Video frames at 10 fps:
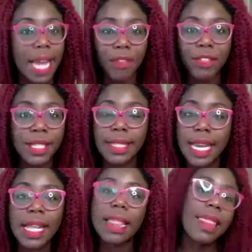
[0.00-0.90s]
every
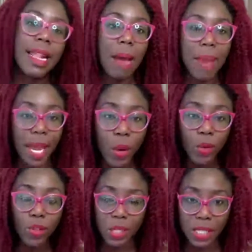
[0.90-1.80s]
single thing that my
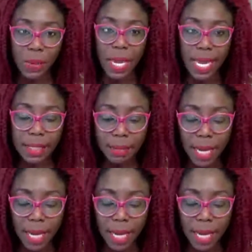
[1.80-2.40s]
coach was doing is